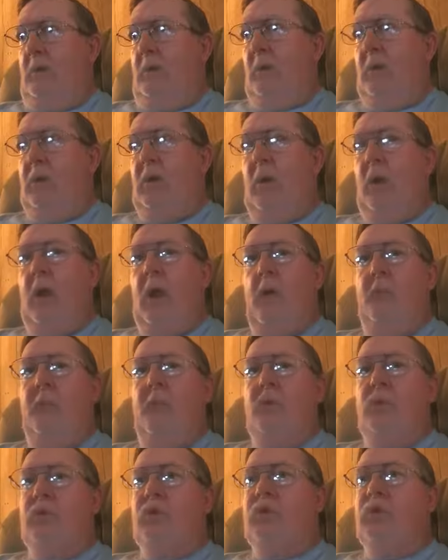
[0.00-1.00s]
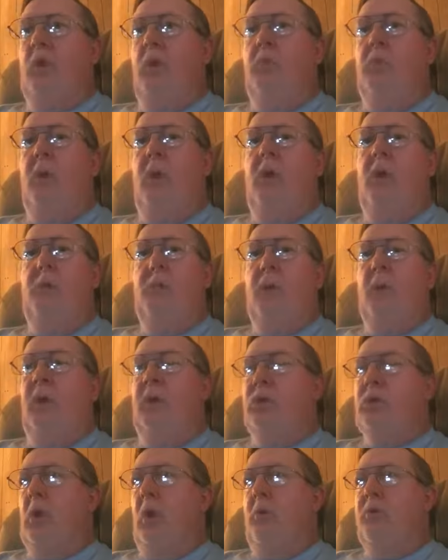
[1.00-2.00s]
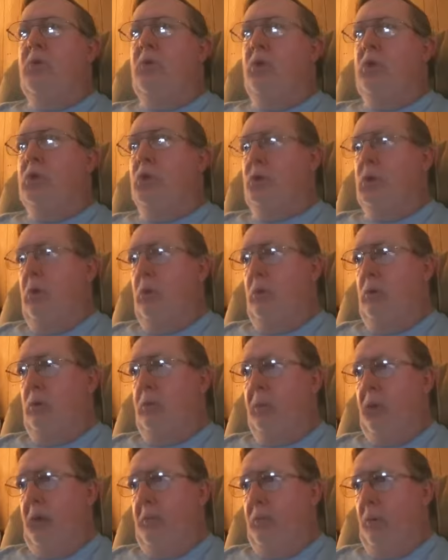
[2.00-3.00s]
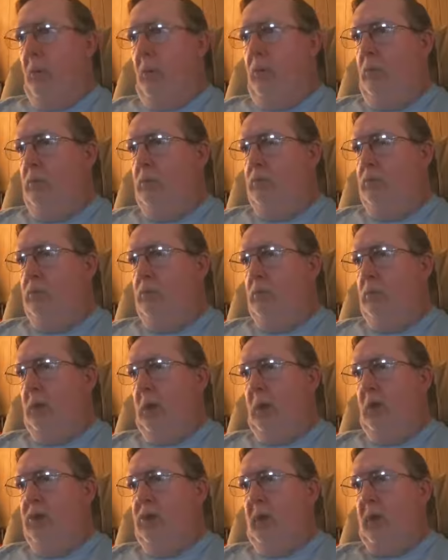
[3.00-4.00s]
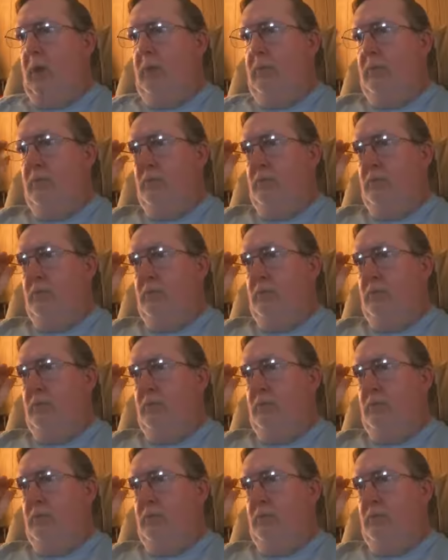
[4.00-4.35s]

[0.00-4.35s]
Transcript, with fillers: But there have been so many police officers shooting people because they.